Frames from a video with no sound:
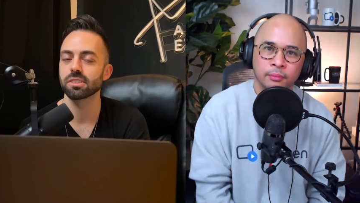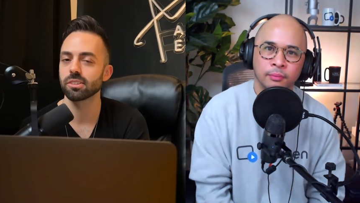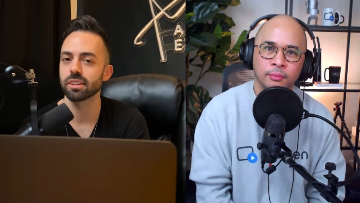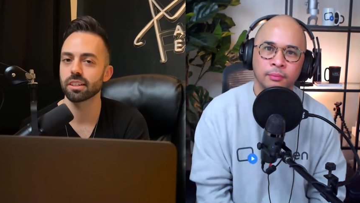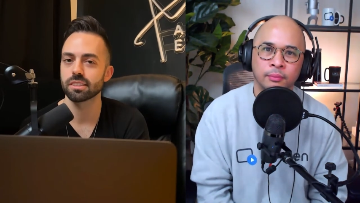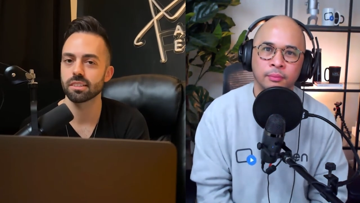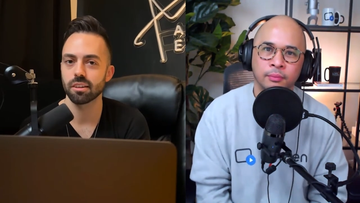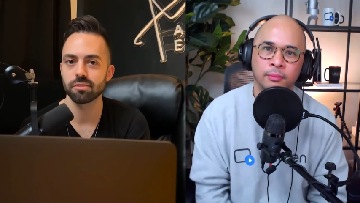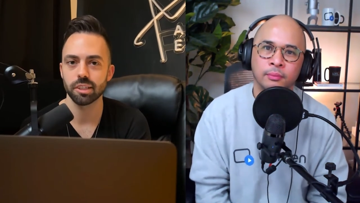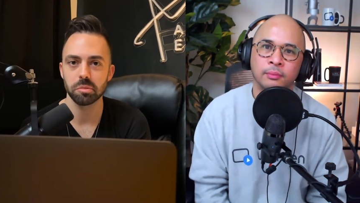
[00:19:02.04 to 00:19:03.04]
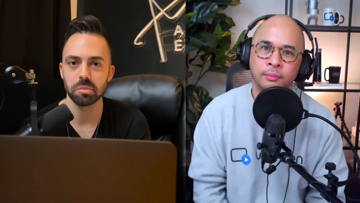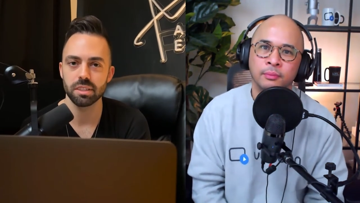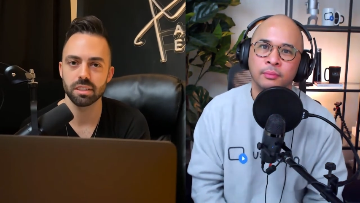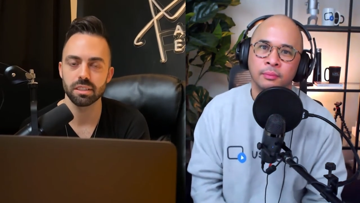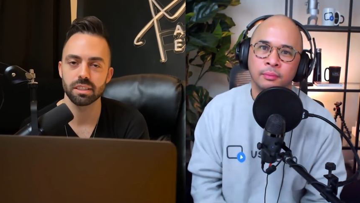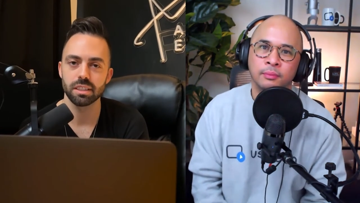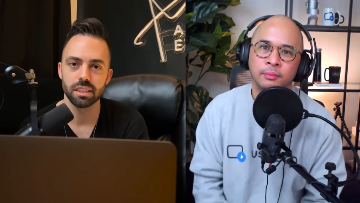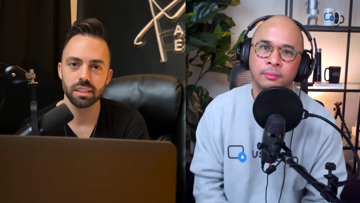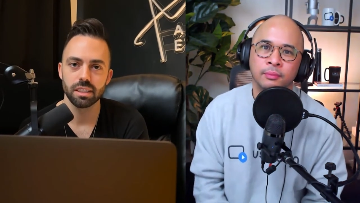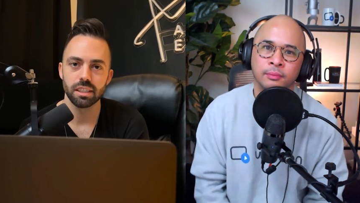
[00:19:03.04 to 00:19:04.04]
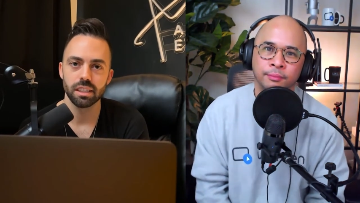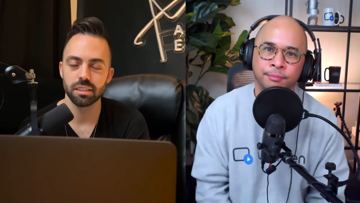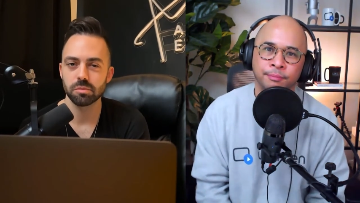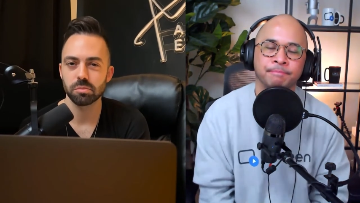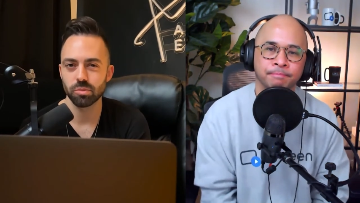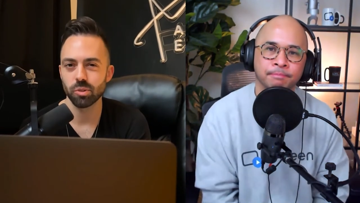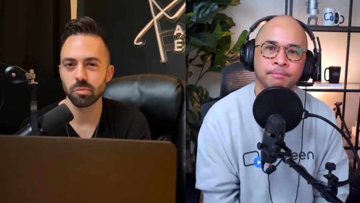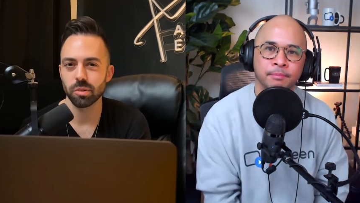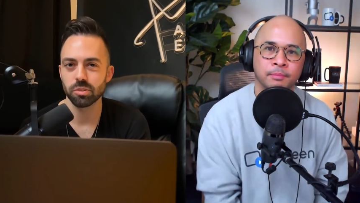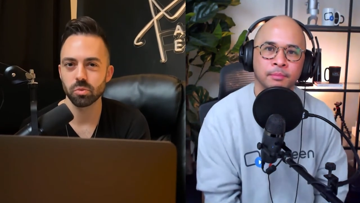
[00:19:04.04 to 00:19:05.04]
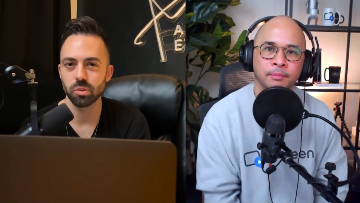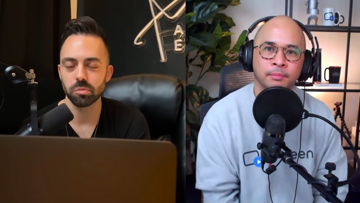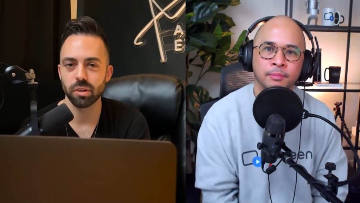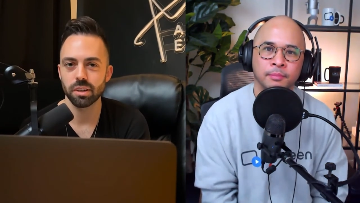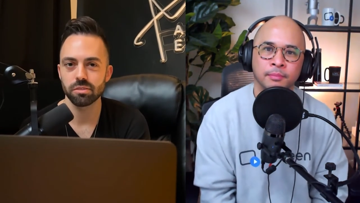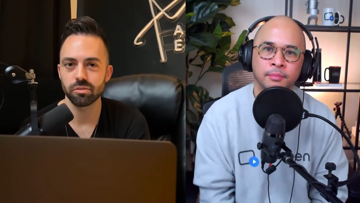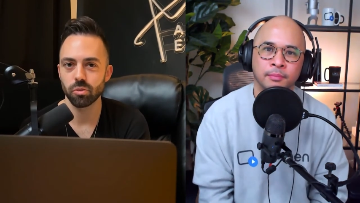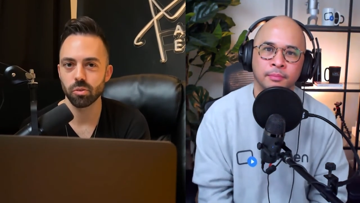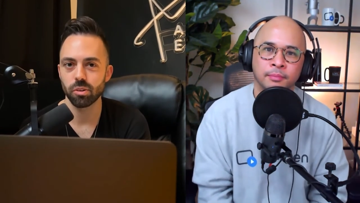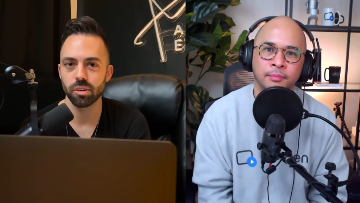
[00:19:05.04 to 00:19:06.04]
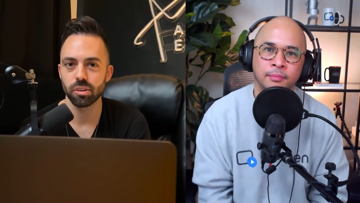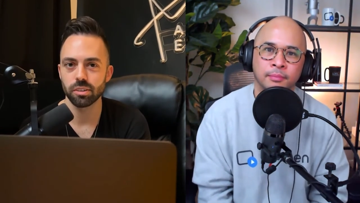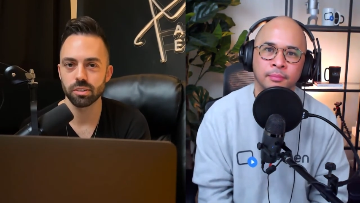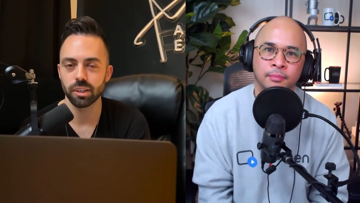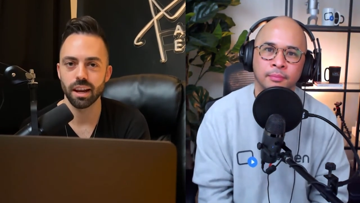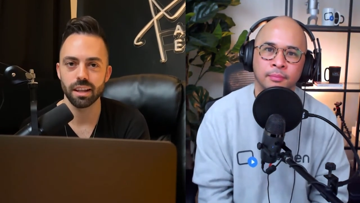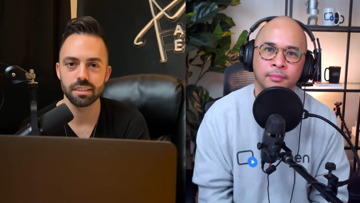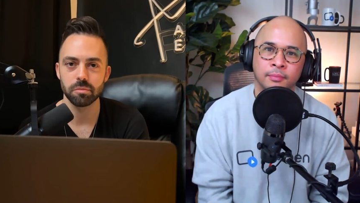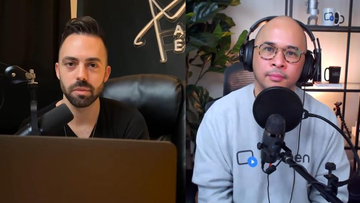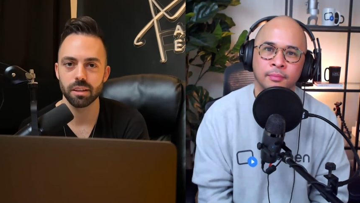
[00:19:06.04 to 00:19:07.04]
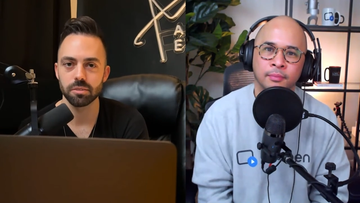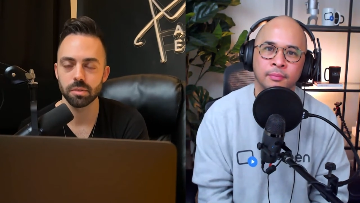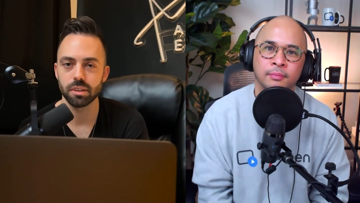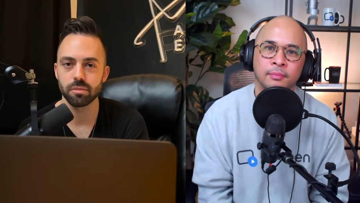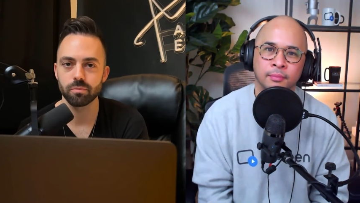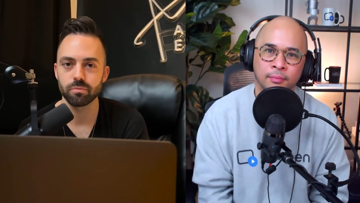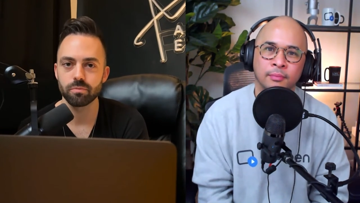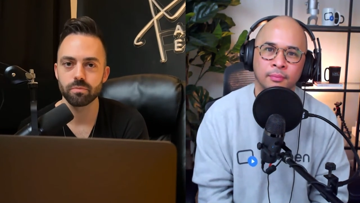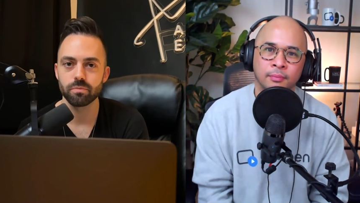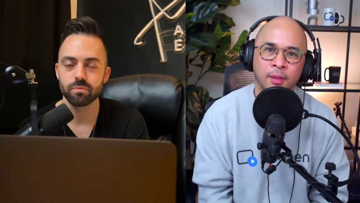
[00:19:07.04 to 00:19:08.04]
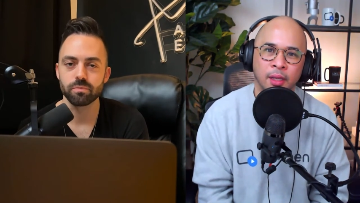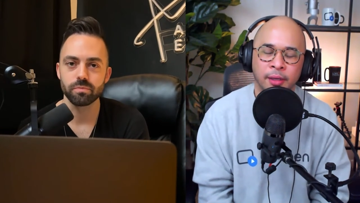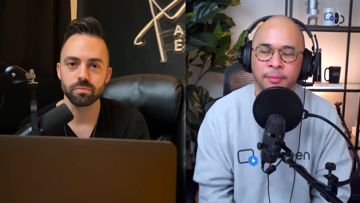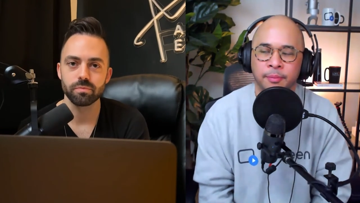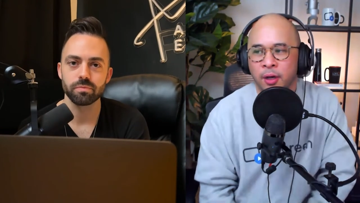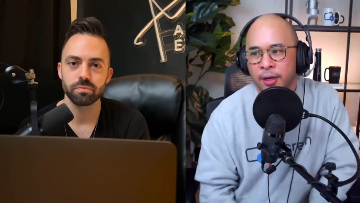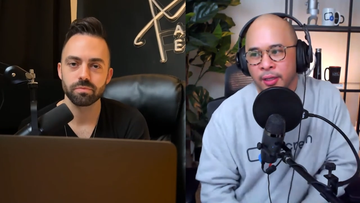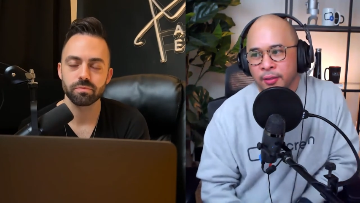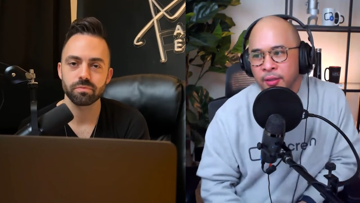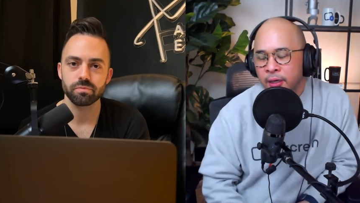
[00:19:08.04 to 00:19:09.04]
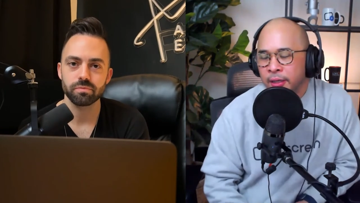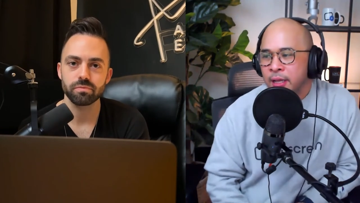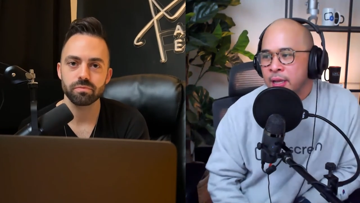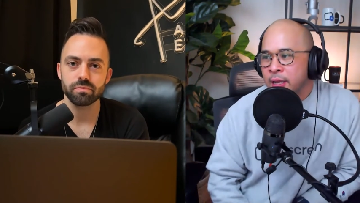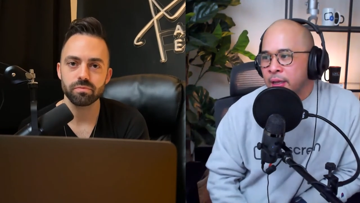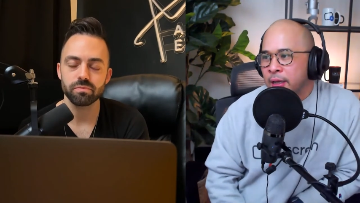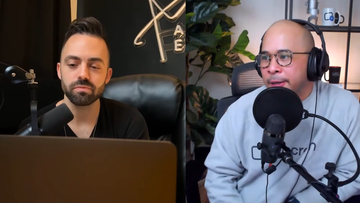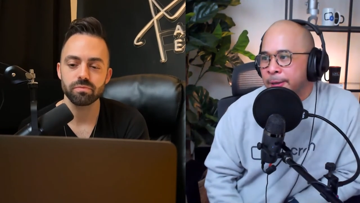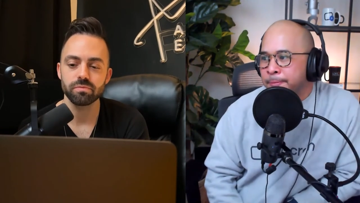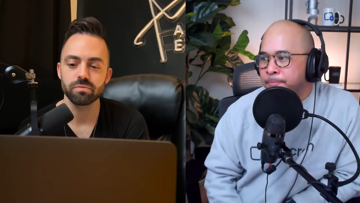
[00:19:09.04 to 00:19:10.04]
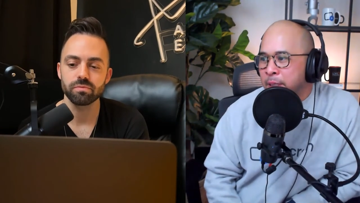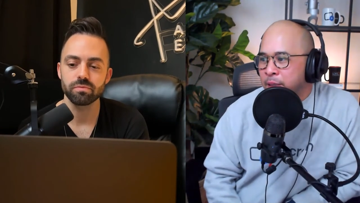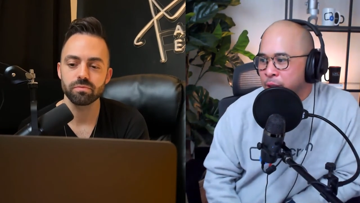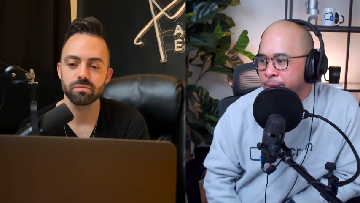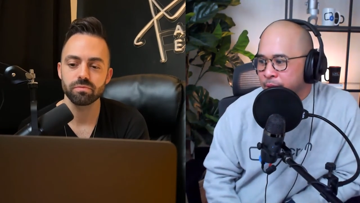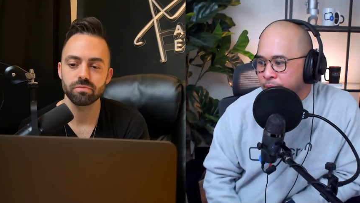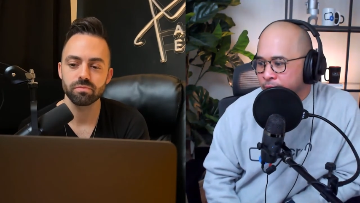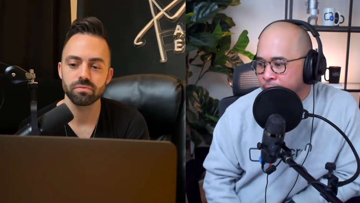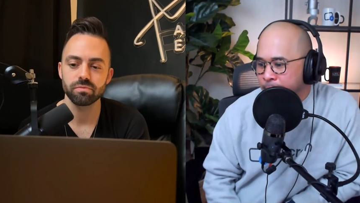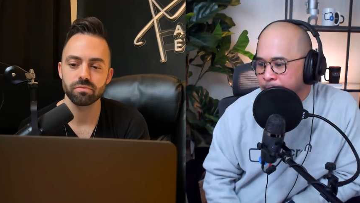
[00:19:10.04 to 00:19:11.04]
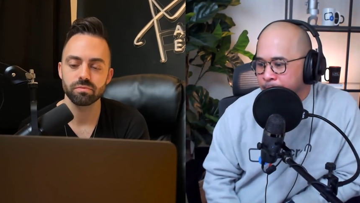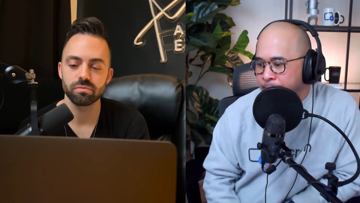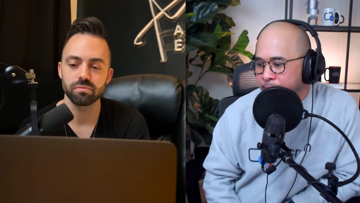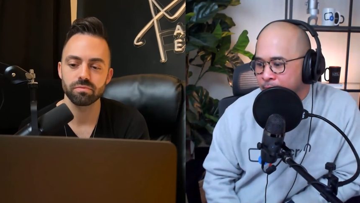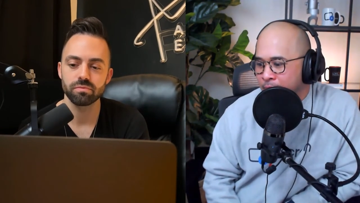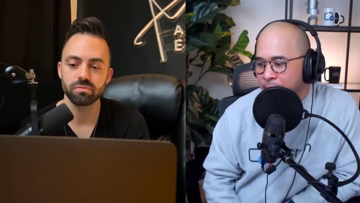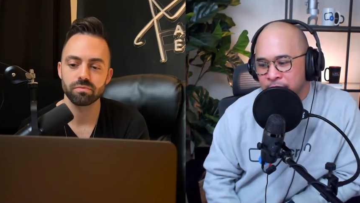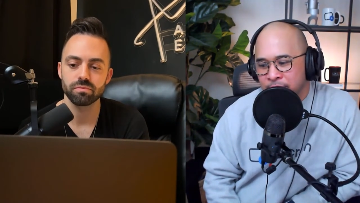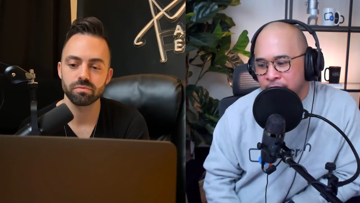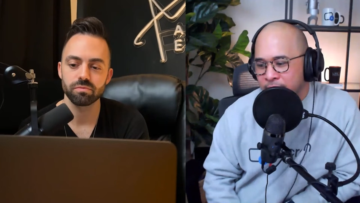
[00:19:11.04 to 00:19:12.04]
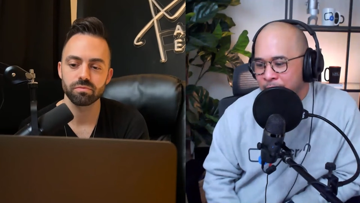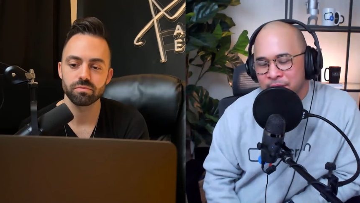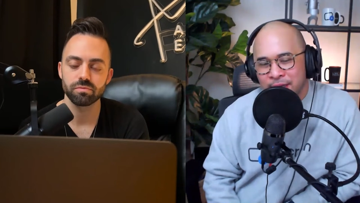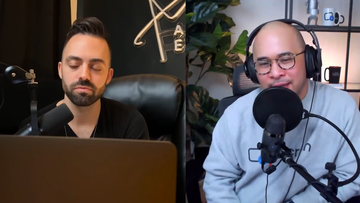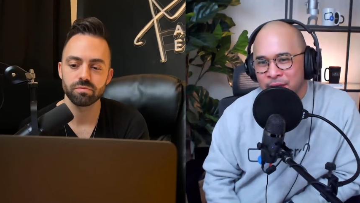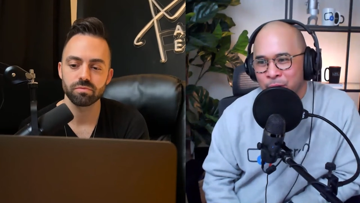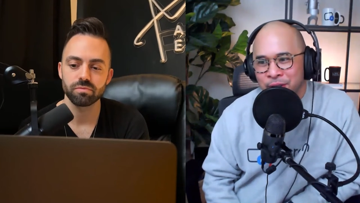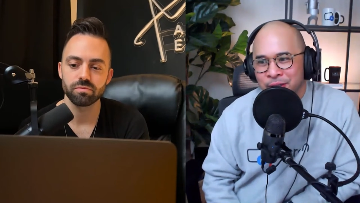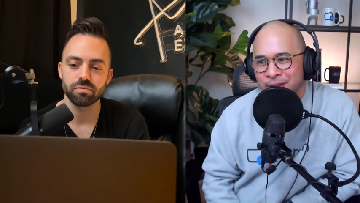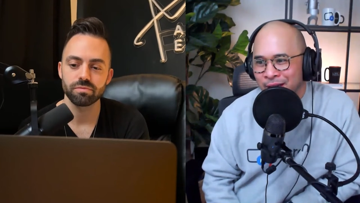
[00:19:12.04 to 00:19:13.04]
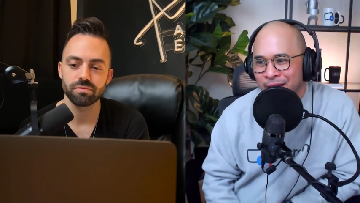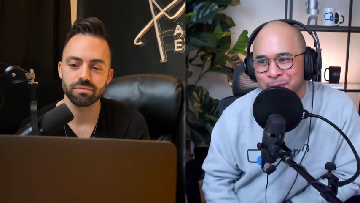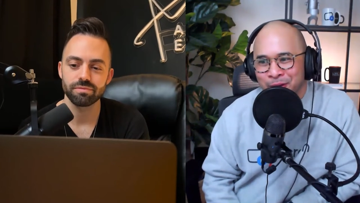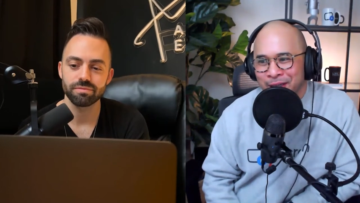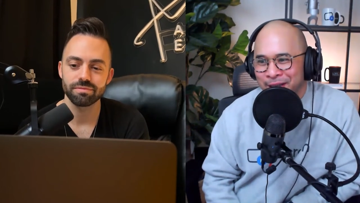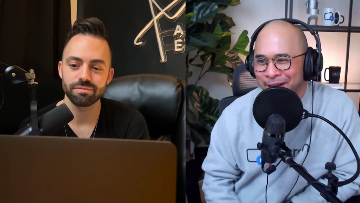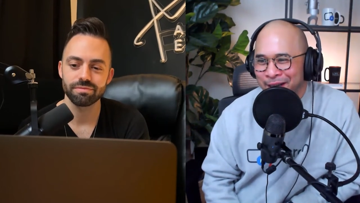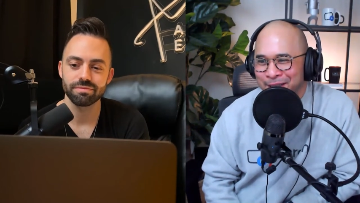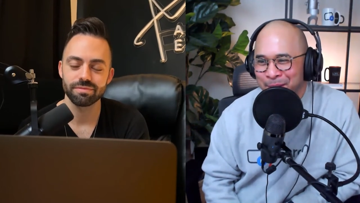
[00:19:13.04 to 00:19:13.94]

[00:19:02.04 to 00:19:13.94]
Speaker 1: serious stuff and compete, it is pretty much WordPress for your content management.
Speaker 2: Yeah. Got it. Got it. Um, in terms of, um, you know, I'm just I'm just asking questions that I'm really curious